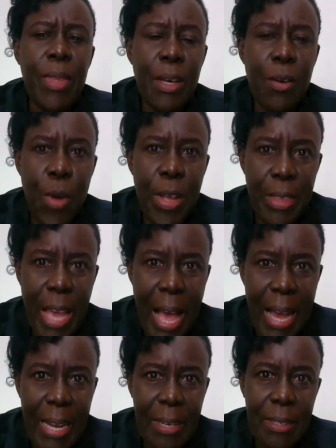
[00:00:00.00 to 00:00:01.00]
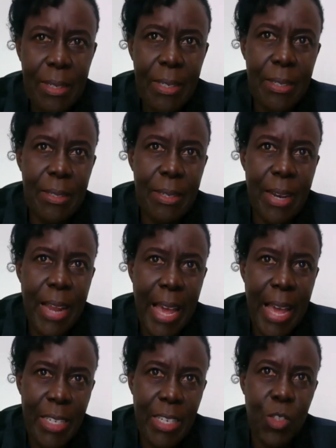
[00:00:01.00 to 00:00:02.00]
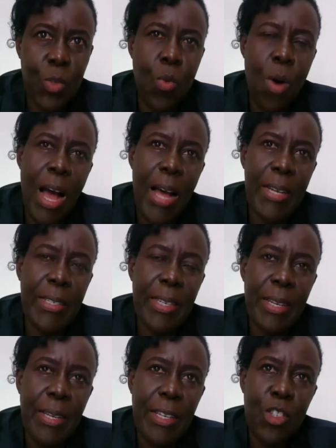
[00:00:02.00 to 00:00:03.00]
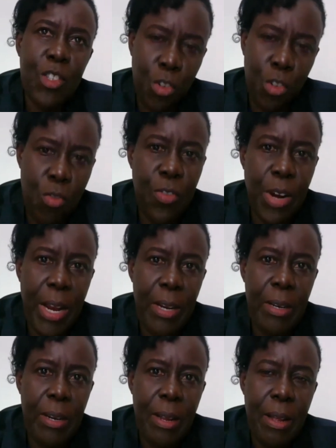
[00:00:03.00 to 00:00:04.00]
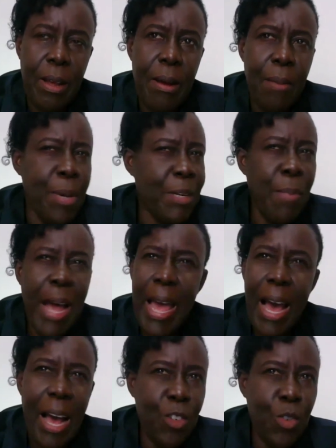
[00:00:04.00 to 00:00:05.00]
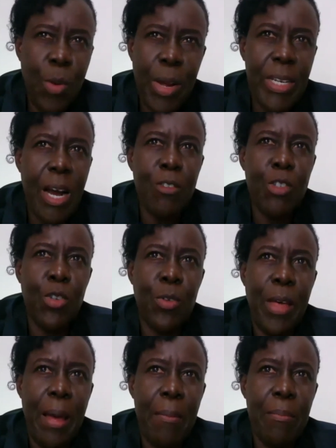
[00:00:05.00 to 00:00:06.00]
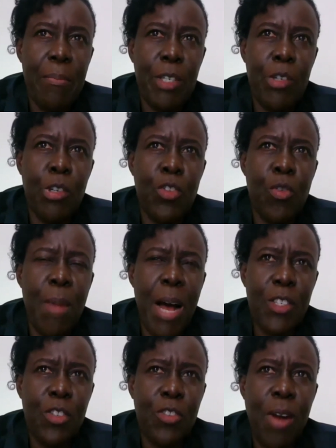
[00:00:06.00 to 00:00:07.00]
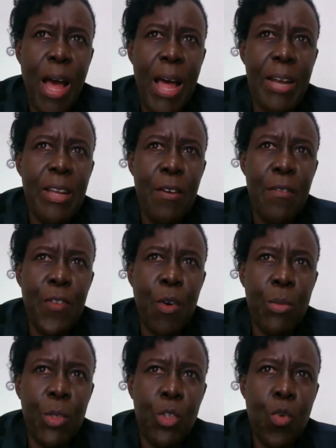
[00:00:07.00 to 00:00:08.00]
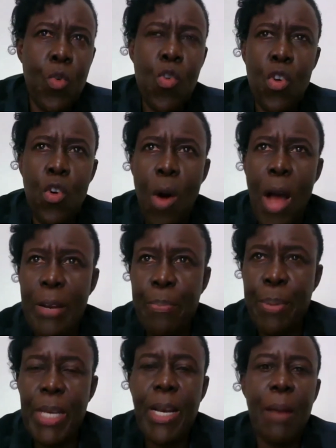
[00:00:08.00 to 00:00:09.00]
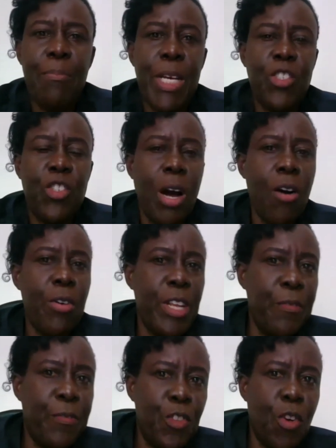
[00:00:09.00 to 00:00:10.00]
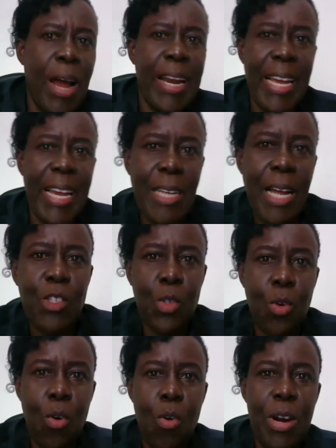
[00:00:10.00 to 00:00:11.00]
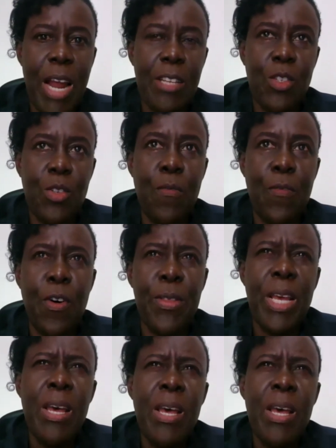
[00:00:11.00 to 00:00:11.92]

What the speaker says: with young ladies who had children, but my heart went out to them, because you must run from school, go and pick up the child if you are late and so on and so forth.